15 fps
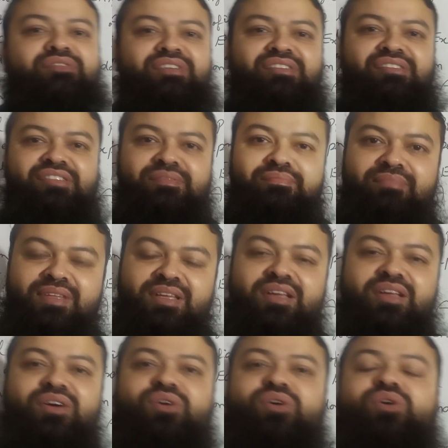events.
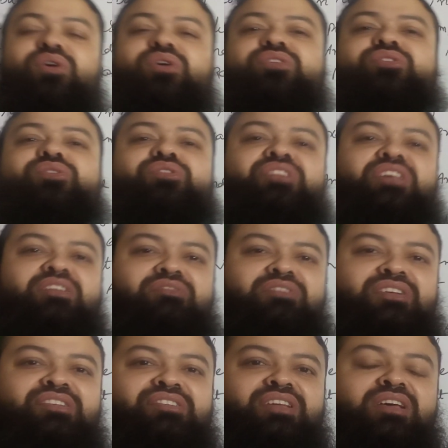All those
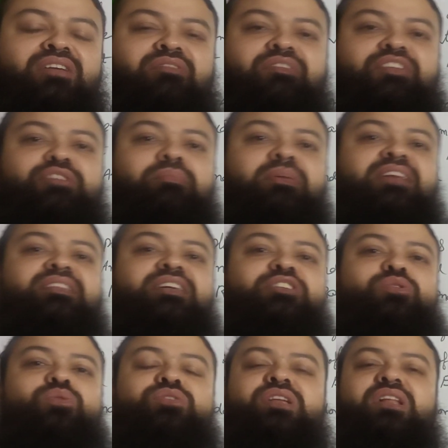events which make the
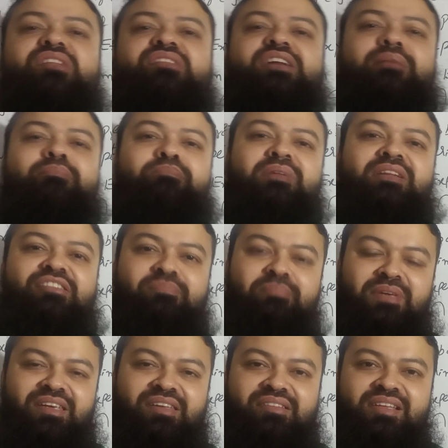total sample
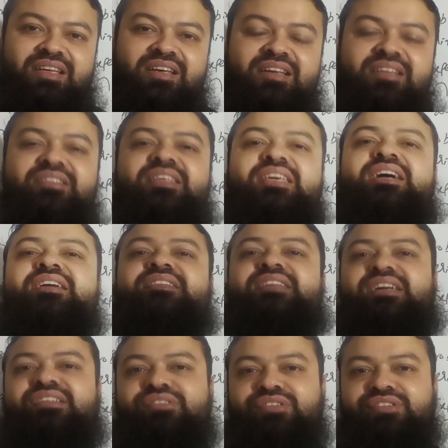space, they are
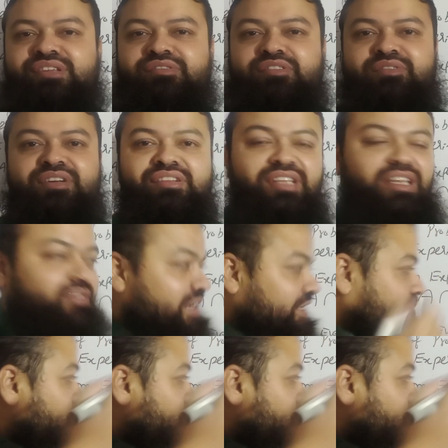the exhaustive events. If I